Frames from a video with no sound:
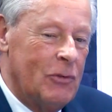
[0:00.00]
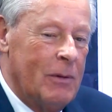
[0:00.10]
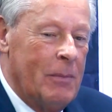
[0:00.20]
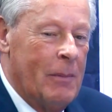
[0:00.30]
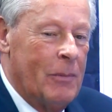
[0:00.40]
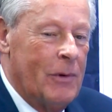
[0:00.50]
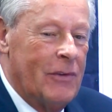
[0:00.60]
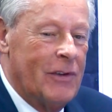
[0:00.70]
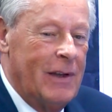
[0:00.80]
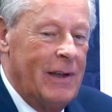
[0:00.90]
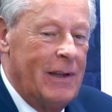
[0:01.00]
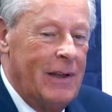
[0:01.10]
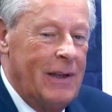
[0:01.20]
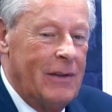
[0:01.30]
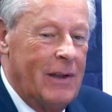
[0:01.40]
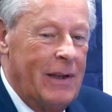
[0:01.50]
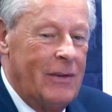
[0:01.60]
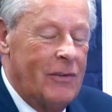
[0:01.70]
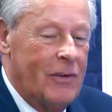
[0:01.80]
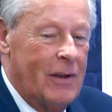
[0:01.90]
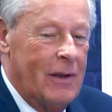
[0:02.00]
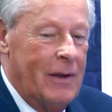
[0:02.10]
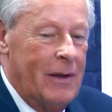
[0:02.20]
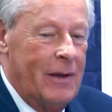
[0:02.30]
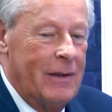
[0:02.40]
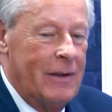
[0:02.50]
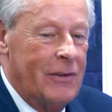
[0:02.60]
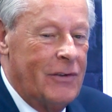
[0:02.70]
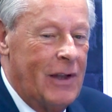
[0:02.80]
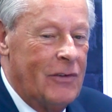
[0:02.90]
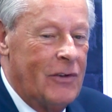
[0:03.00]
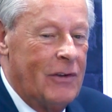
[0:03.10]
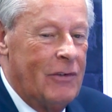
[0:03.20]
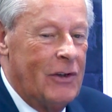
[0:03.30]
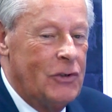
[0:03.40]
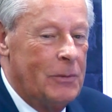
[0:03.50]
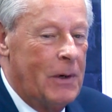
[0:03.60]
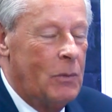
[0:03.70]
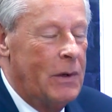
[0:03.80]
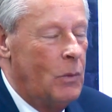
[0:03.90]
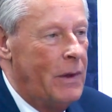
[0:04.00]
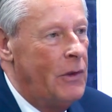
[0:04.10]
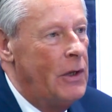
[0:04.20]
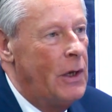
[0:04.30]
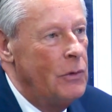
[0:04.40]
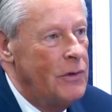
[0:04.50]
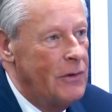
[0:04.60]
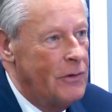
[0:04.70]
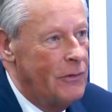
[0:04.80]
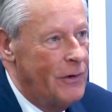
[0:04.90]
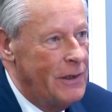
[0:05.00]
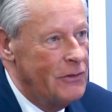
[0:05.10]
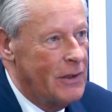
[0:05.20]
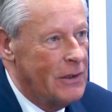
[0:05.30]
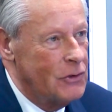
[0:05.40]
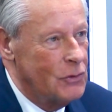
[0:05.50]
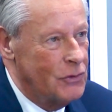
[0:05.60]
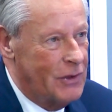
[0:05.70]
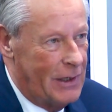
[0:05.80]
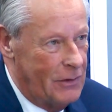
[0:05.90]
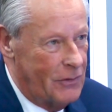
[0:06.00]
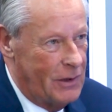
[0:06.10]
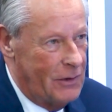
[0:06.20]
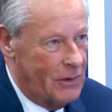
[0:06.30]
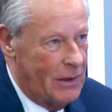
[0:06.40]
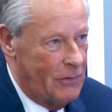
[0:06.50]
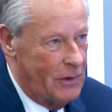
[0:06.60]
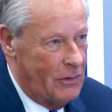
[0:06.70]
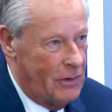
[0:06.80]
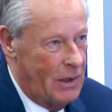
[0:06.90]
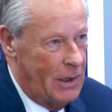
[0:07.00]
to remember it's a sensitive issue about when the notice to finish that assured tenancy is given, isn't it?